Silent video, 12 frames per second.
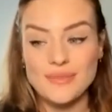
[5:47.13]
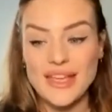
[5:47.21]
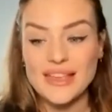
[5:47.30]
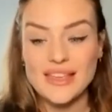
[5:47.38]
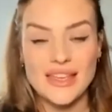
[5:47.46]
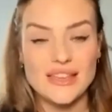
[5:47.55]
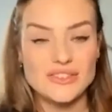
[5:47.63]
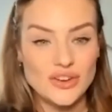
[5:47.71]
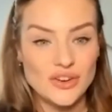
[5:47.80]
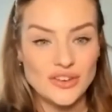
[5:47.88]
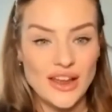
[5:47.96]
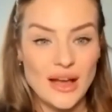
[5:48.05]
engaging
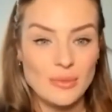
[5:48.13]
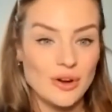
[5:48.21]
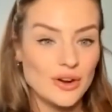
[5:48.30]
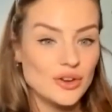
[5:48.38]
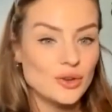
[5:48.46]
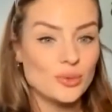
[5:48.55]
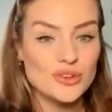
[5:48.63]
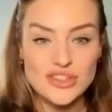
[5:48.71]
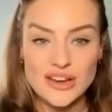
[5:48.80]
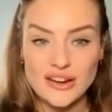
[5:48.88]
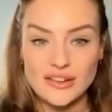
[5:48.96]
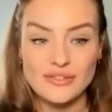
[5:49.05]
on Yammer, you were
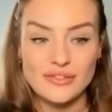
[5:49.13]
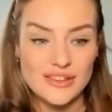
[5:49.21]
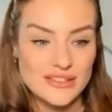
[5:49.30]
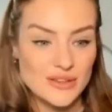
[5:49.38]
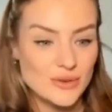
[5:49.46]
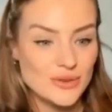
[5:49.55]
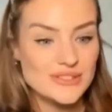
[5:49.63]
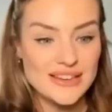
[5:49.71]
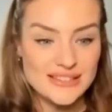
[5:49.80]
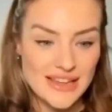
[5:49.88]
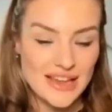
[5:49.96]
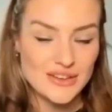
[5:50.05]
sharing videos,
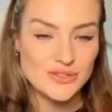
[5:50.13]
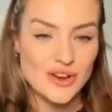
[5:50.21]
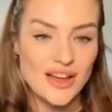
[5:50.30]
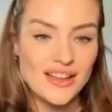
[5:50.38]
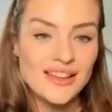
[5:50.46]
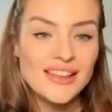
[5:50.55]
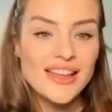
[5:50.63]
etc.